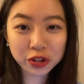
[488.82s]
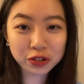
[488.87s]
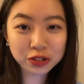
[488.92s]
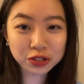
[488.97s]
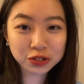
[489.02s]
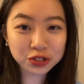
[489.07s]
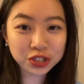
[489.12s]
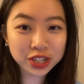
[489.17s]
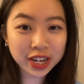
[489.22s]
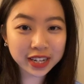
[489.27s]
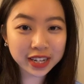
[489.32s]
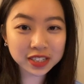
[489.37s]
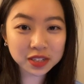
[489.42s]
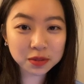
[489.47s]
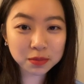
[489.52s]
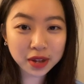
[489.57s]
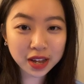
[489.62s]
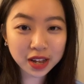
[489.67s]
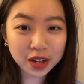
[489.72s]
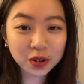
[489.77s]
to check
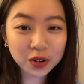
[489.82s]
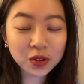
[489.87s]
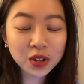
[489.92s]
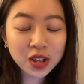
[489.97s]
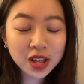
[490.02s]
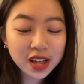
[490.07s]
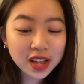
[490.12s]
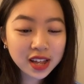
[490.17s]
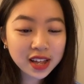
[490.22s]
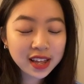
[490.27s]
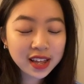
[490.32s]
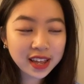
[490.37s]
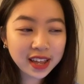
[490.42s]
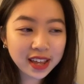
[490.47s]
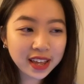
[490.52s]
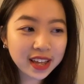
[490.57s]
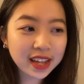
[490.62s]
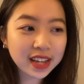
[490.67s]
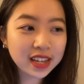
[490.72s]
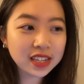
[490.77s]
them out.
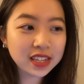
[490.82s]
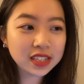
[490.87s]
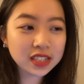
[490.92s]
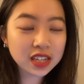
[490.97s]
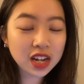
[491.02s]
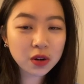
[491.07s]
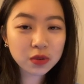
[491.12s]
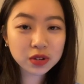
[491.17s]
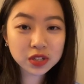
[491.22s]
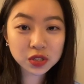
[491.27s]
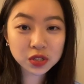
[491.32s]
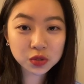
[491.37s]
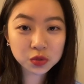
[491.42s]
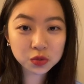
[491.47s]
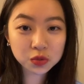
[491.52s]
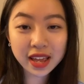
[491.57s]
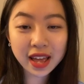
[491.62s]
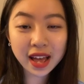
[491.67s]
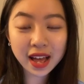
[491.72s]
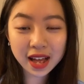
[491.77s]
And our
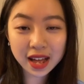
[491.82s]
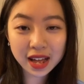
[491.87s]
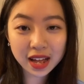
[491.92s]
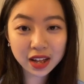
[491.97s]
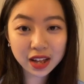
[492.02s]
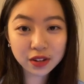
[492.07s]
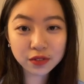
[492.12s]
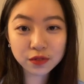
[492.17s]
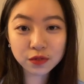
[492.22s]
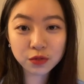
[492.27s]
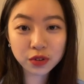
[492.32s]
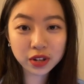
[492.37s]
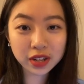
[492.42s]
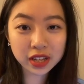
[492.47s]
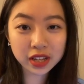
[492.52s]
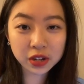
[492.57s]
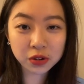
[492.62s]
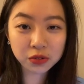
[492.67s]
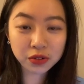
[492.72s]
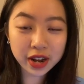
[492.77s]
school have
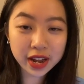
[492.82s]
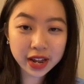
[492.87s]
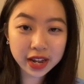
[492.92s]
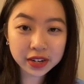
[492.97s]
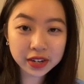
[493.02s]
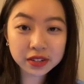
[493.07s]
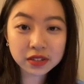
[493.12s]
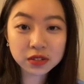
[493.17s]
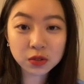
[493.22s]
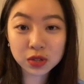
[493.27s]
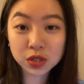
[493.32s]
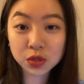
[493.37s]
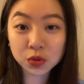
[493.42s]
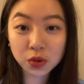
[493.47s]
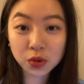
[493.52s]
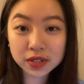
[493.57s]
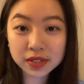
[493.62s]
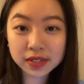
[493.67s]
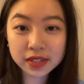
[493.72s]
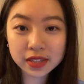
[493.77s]
really great
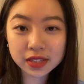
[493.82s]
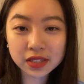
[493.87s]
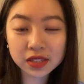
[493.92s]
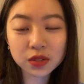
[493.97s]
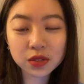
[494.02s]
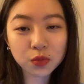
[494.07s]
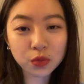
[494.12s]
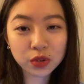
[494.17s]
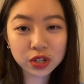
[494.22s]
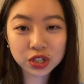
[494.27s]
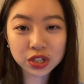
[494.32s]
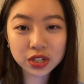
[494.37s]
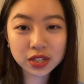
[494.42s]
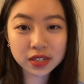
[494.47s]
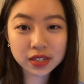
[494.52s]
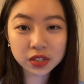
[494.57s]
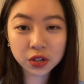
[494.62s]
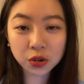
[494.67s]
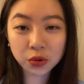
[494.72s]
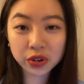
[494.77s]
resources, which
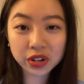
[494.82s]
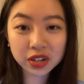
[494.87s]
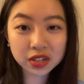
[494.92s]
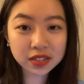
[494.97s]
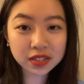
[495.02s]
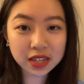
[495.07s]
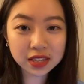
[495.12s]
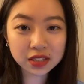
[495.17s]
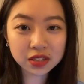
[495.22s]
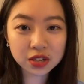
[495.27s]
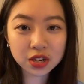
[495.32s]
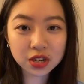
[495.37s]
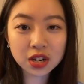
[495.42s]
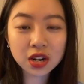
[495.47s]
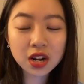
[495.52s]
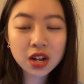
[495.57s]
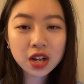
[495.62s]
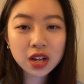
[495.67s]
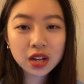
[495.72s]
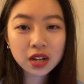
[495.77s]
is Career Center.
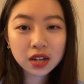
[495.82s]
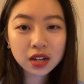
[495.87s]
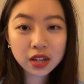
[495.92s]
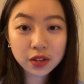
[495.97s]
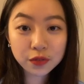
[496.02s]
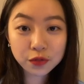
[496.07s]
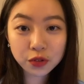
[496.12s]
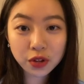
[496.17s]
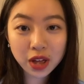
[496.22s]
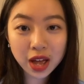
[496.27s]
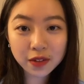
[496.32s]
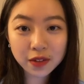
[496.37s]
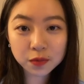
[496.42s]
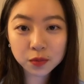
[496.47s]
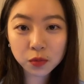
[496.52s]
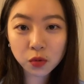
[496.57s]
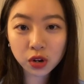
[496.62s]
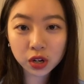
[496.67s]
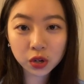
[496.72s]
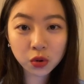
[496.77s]
If you have
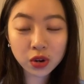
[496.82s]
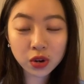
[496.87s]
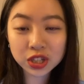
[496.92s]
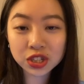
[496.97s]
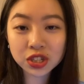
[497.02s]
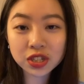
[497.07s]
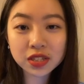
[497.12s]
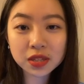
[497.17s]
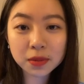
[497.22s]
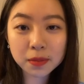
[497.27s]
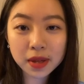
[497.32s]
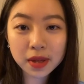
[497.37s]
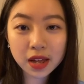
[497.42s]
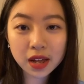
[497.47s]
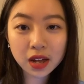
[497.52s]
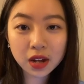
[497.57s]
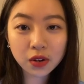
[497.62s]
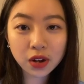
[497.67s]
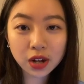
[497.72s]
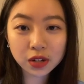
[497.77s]
more questions
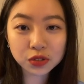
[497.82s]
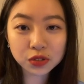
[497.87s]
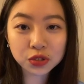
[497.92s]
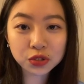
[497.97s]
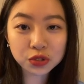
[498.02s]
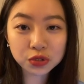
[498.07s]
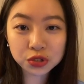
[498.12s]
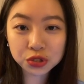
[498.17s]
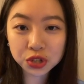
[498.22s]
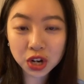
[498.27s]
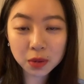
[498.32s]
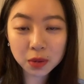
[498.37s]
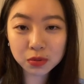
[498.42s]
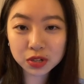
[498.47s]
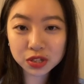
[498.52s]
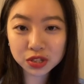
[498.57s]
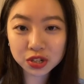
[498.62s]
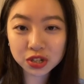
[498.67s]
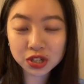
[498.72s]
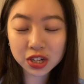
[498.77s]
about how to do job
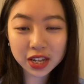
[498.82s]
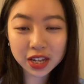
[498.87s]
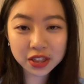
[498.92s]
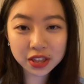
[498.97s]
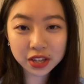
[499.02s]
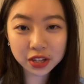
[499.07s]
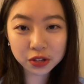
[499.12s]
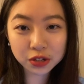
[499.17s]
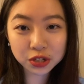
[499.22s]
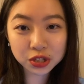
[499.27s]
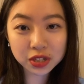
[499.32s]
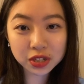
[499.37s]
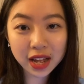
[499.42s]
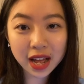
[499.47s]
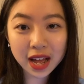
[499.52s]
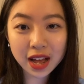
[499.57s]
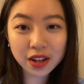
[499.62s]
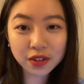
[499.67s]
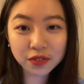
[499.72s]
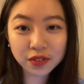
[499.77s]
research, I think you should
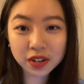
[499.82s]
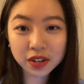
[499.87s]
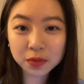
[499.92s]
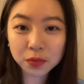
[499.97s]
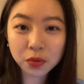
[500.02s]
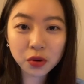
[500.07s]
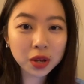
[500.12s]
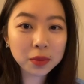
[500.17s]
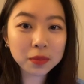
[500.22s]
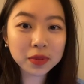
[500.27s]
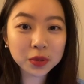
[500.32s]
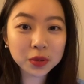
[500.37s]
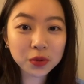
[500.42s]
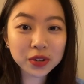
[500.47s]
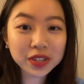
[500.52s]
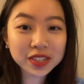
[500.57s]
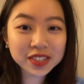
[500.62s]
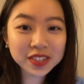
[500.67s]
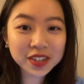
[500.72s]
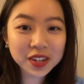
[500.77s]
have an appointment
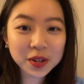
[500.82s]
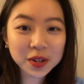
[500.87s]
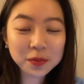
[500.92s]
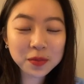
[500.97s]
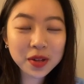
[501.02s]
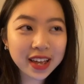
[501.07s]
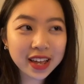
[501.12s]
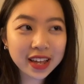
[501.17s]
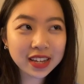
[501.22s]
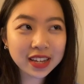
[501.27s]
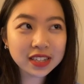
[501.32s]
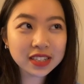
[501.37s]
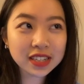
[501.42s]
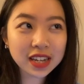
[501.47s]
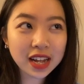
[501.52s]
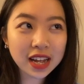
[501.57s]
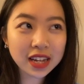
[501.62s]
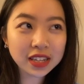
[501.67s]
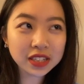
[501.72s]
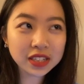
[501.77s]
with them. And
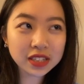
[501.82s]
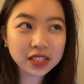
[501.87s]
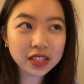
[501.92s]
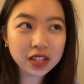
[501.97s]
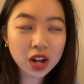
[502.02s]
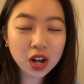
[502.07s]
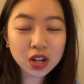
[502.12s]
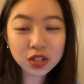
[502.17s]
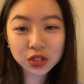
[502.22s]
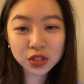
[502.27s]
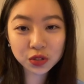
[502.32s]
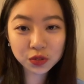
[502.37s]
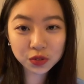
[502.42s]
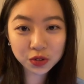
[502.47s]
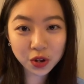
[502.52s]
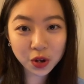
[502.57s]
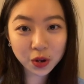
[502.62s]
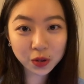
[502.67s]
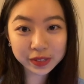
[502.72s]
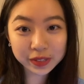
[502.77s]
I also
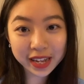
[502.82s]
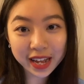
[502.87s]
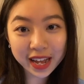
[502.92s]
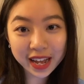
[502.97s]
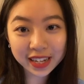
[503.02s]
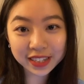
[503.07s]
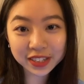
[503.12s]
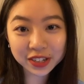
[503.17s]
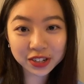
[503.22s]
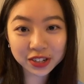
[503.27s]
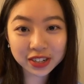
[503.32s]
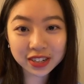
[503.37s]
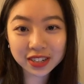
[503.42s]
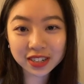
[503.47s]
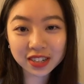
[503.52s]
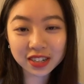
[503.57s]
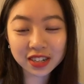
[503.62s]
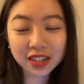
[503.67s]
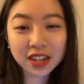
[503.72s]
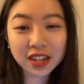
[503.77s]
know that there
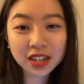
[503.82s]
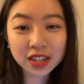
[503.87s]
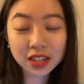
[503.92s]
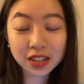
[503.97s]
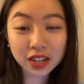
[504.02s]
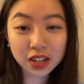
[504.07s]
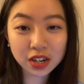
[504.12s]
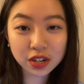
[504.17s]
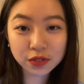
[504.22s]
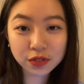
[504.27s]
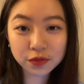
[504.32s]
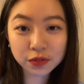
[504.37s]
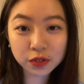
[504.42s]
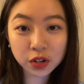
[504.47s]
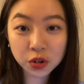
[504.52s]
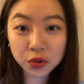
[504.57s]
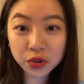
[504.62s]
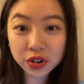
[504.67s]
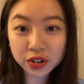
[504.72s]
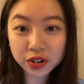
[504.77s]
are a lot of
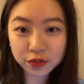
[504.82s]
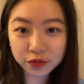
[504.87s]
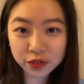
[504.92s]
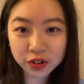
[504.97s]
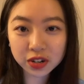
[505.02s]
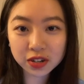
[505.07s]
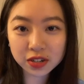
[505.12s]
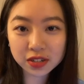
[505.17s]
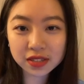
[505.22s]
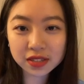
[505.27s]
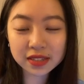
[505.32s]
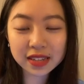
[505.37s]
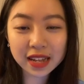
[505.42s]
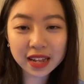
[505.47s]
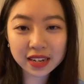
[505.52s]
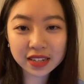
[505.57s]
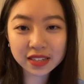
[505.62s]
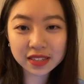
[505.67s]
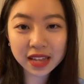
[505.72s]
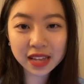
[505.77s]
career fairs
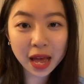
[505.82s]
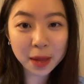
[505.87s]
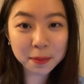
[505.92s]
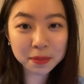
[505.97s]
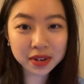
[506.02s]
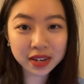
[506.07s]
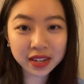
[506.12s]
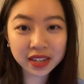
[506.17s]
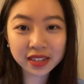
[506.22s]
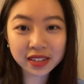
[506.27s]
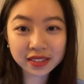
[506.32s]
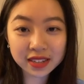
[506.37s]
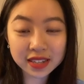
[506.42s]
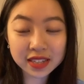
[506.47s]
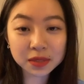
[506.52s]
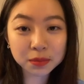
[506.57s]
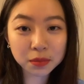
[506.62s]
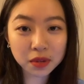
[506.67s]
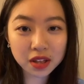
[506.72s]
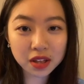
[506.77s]
that is happening in
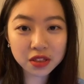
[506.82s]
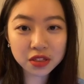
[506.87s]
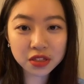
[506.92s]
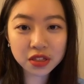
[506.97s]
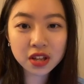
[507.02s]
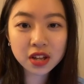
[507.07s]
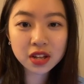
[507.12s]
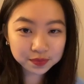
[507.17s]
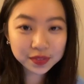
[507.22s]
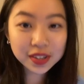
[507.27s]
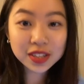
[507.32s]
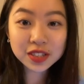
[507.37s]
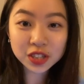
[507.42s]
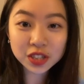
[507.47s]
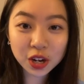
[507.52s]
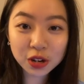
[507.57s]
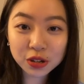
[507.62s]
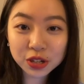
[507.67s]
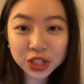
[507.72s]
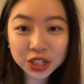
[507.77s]
this month.
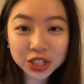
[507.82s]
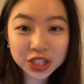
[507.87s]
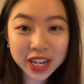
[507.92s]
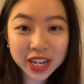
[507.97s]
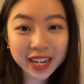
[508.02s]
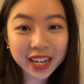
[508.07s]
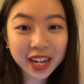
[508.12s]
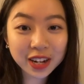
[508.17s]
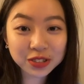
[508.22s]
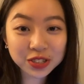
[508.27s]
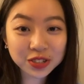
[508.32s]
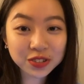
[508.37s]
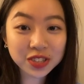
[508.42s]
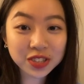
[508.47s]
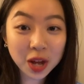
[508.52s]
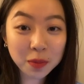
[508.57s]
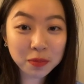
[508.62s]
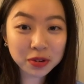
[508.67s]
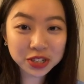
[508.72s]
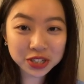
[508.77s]
So you should check out those
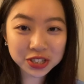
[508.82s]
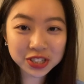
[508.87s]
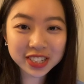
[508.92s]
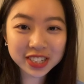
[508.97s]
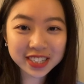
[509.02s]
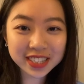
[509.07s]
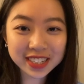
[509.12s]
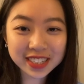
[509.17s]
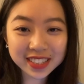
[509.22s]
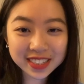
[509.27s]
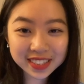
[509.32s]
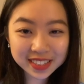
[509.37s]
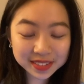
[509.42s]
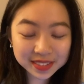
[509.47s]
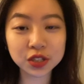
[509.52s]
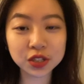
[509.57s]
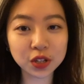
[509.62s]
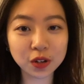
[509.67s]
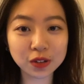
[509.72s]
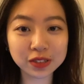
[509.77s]
opportunities.
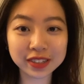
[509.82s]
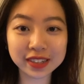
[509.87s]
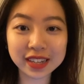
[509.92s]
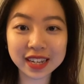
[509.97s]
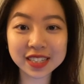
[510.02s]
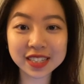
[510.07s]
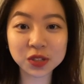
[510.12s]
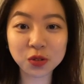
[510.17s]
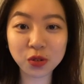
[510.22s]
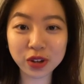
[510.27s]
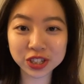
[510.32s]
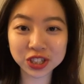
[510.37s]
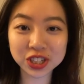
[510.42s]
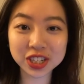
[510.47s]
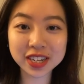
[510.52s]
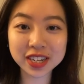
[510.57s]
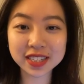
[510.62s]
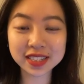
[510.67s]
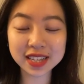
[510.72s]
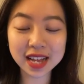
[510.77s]
So the last
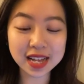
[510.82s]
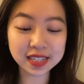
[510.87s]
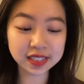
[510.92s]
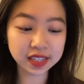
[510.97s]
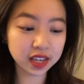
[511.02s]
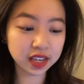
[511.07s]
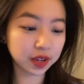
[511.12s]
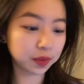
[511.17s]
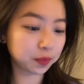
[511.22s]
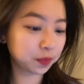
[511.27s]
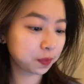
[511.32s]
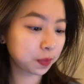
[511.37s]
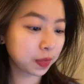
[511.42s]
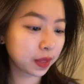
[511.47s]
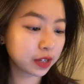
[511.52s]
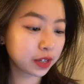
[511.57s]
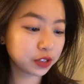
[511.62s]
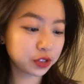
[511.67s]
question is asking, do